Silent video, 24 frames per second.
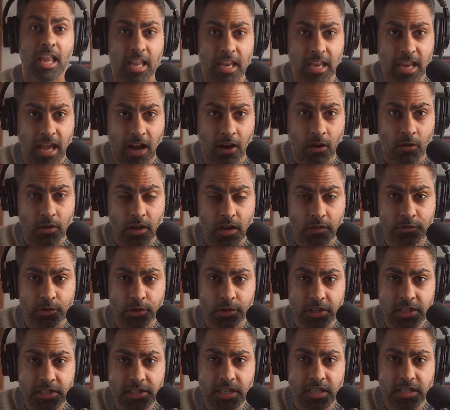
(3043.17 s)
Now, if you're
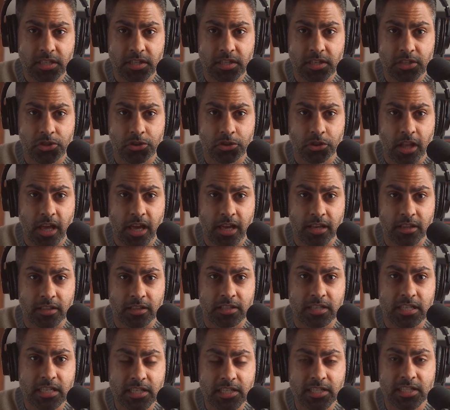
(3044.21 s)
listening to this, you're like,
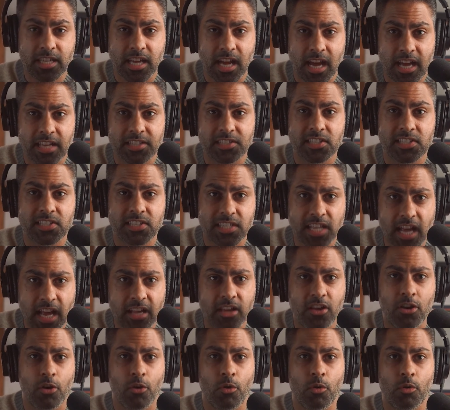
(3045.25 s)
this guy's a
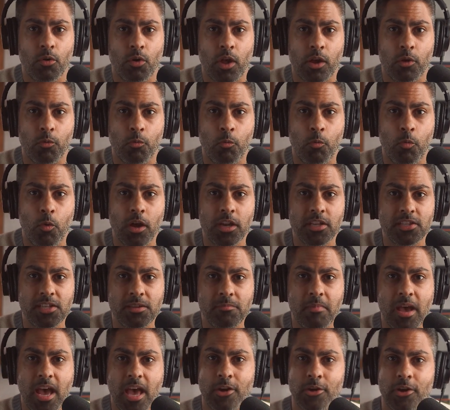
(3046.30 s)
psycho. Like, what does it
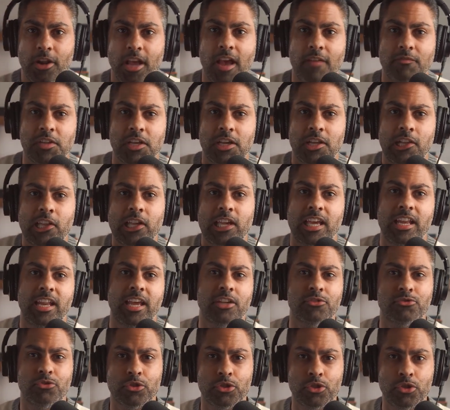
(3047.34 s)
matter to have to click an
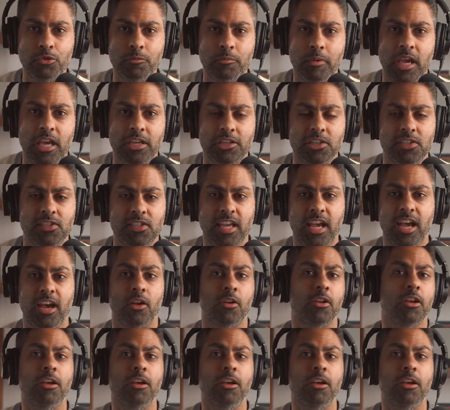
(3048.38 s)
extra two pages down?